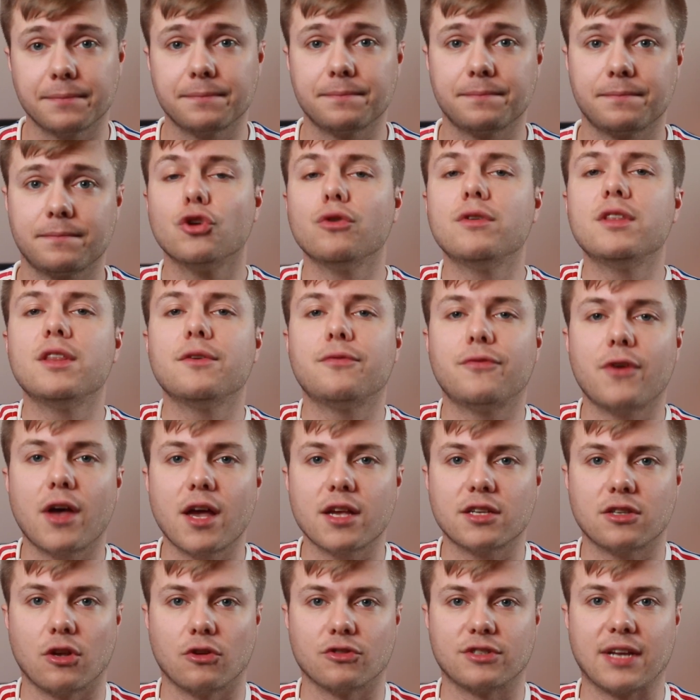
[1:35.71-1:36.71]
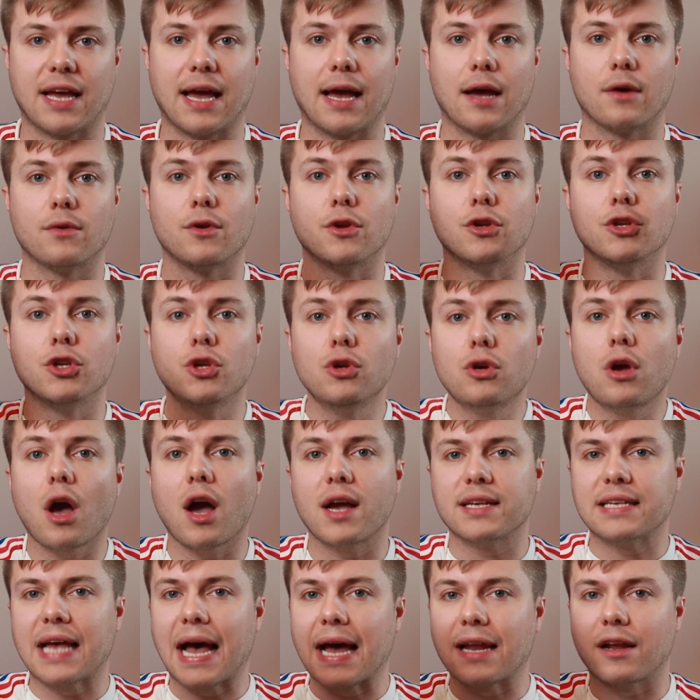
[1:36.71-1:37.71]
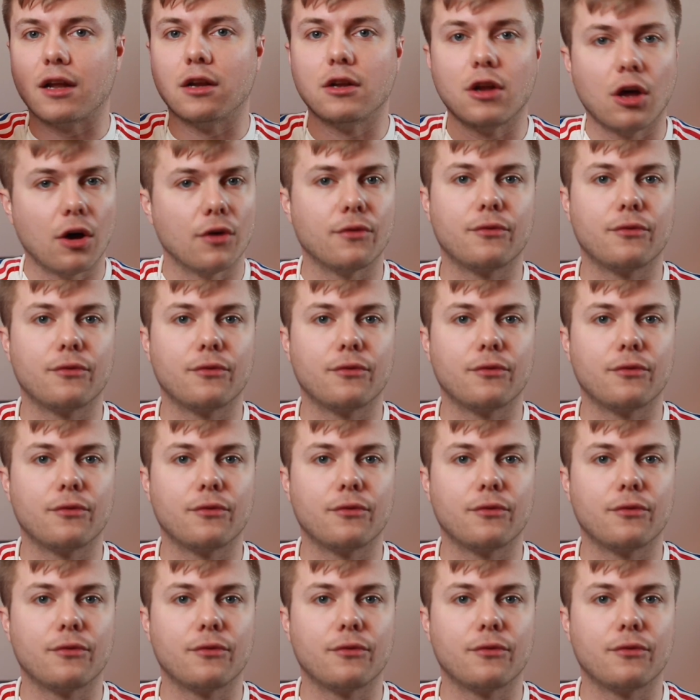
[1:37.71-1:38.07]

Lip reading: During the first lockdown, you guys had a lot